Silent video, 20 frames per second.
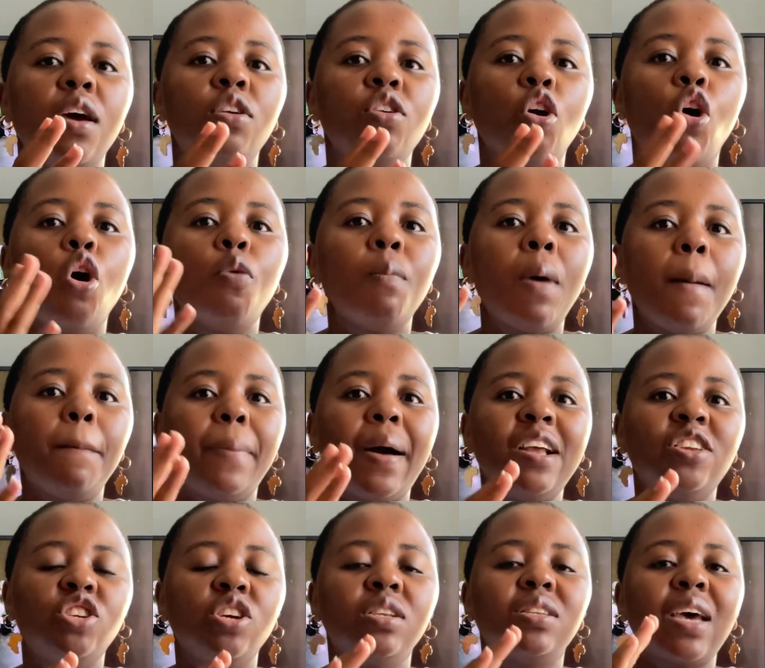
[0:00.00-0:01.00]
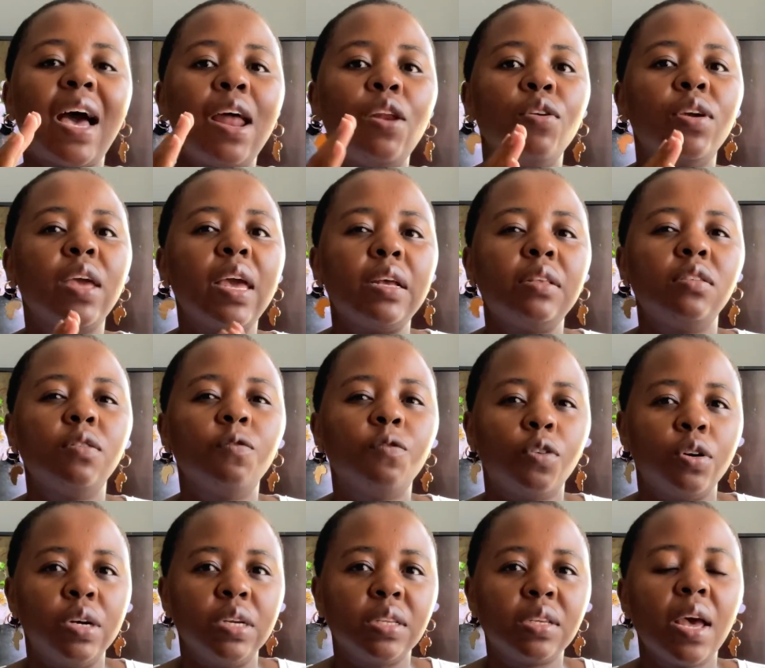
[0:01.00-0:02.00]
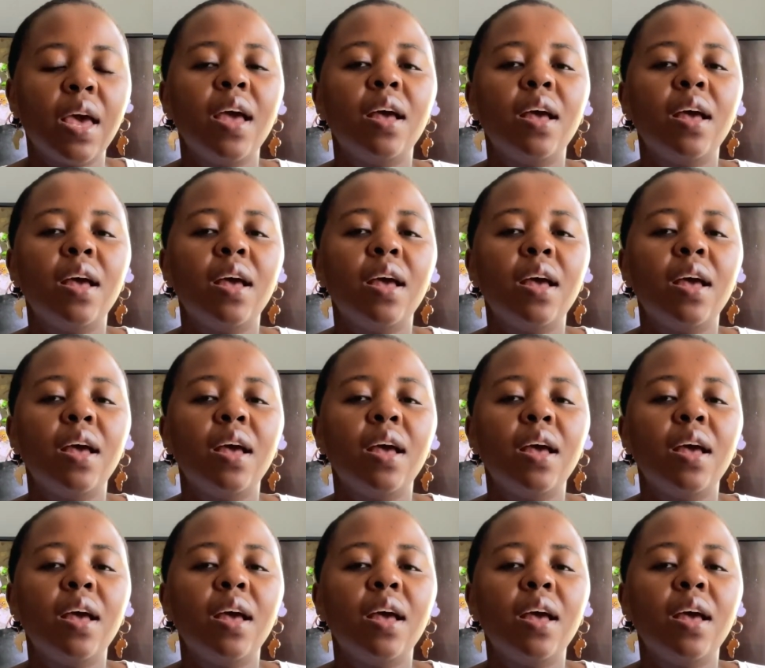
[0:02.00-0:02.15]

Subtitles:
on my budget allocating for it.